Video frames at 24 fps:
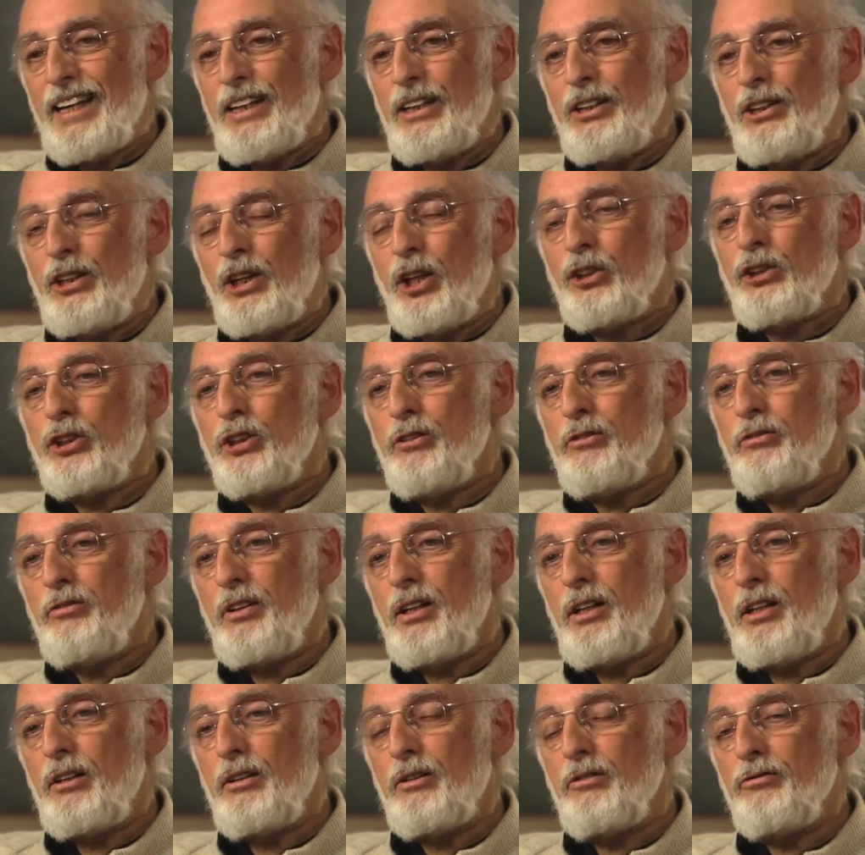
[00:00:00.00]
And it does
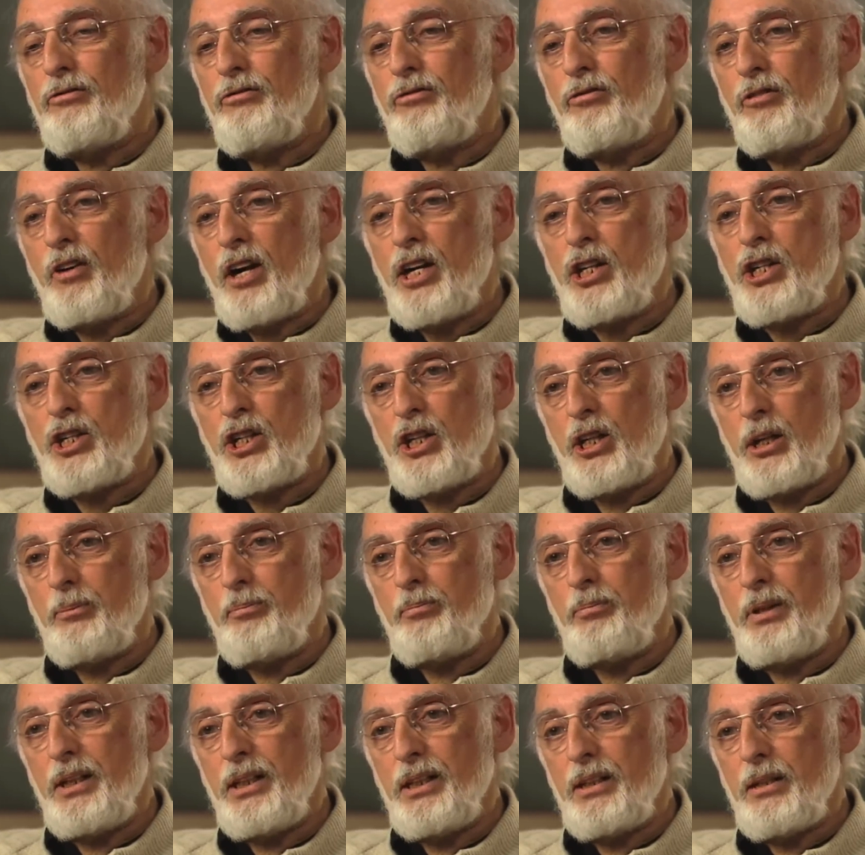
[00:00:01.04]
involve
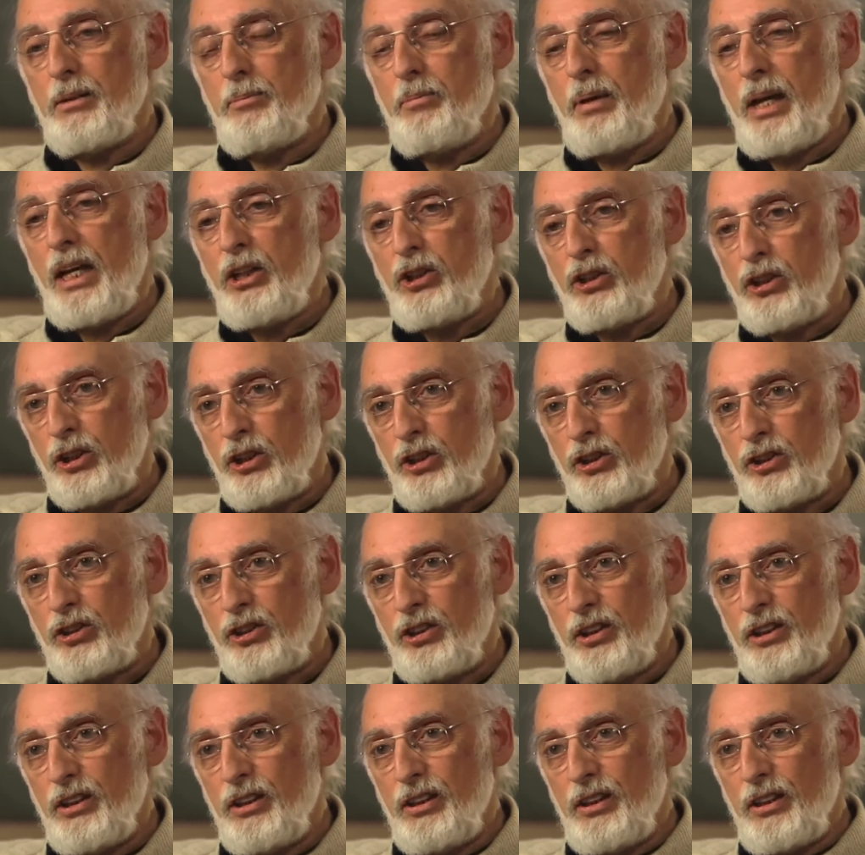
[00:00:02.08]
friendship being the
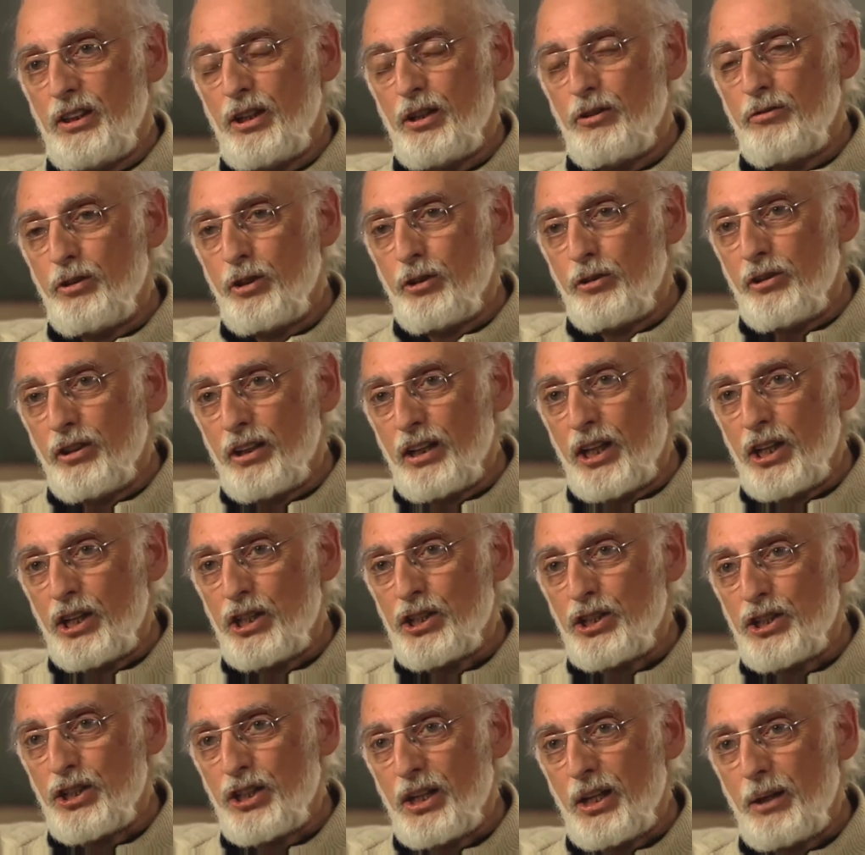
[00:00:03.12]
basis of your
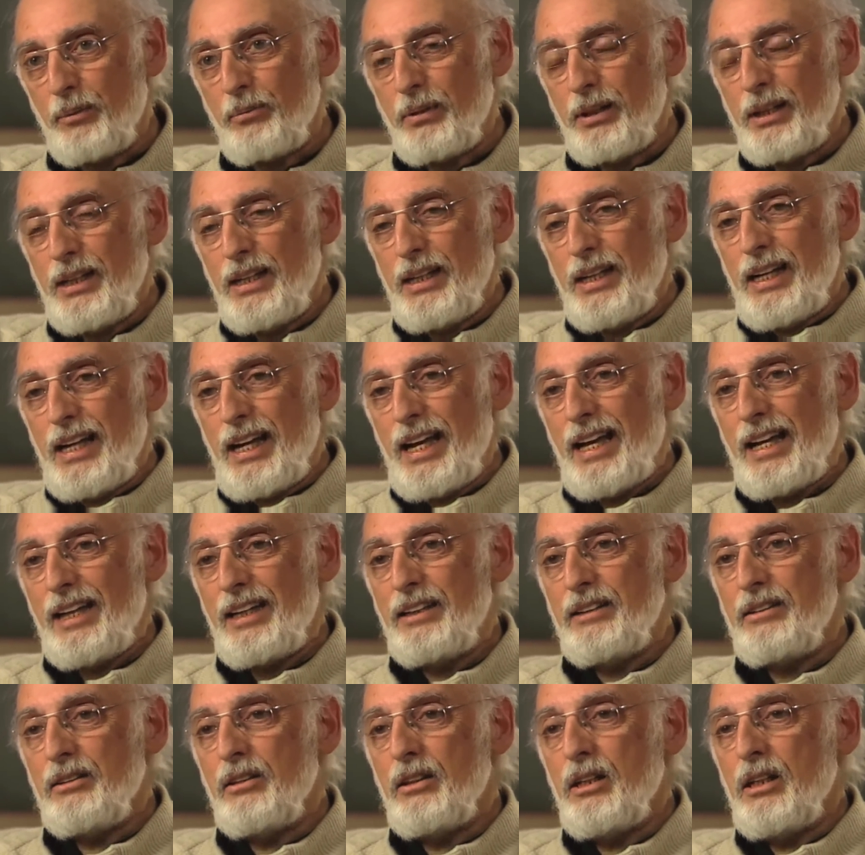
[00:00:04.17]
relationship.
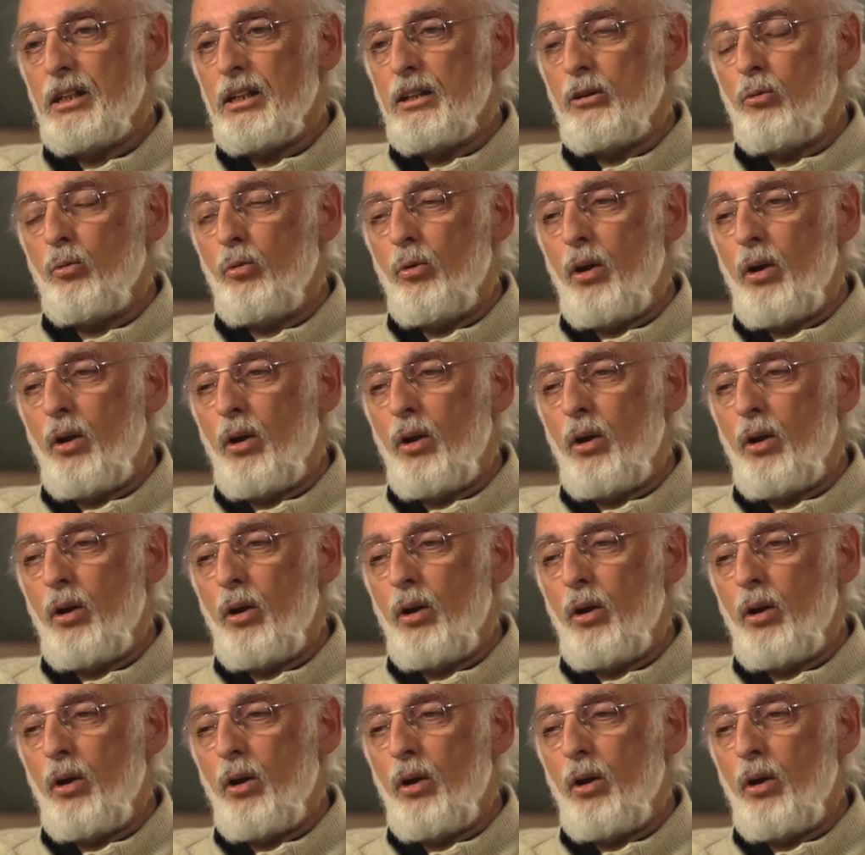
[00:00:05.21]
And,